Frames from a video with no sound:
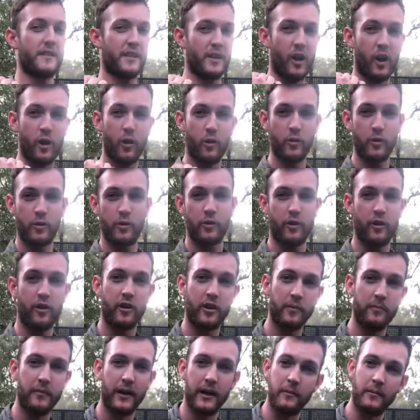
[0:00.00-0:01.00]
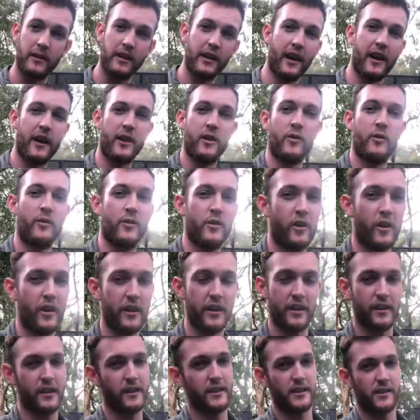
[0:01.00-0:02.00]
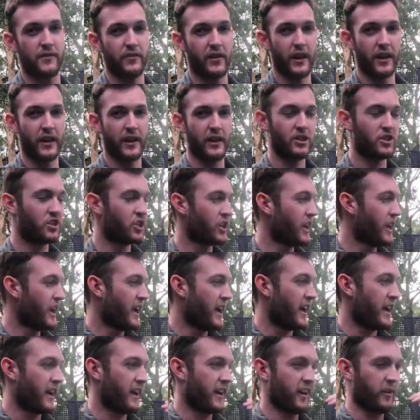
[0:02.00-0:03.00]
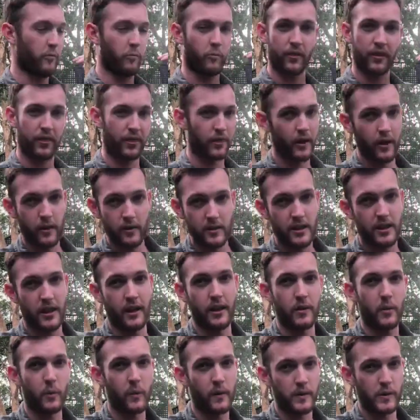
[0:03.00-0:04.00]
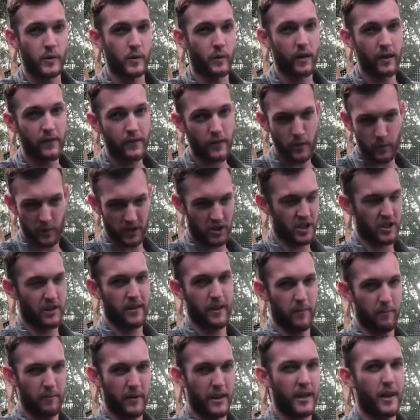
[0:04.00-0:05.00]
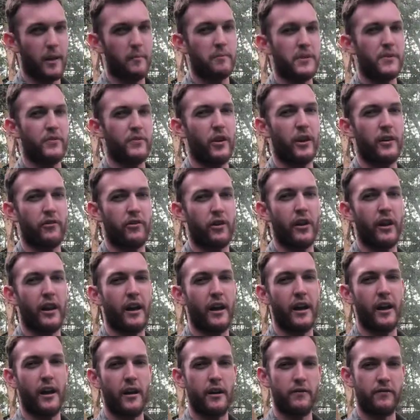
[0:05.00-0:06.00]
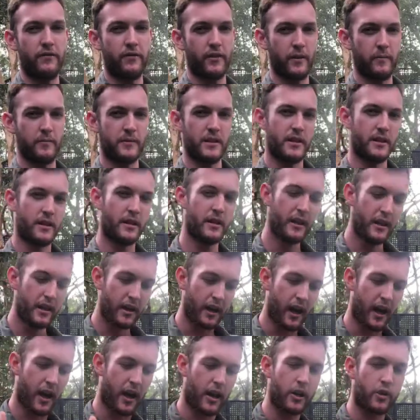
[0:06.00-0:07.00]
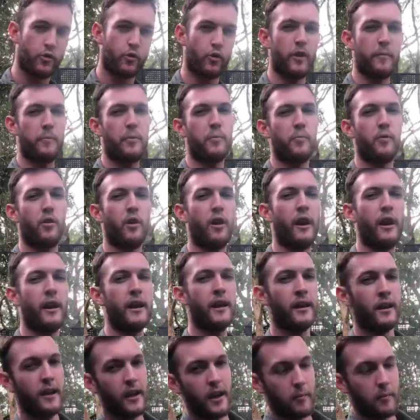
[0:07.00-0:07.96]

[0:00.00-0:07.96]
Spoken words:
an old croc, maybe 80 or 90 years of age, with no teeth whatsoever, which then becomes very hard for them to grip prey.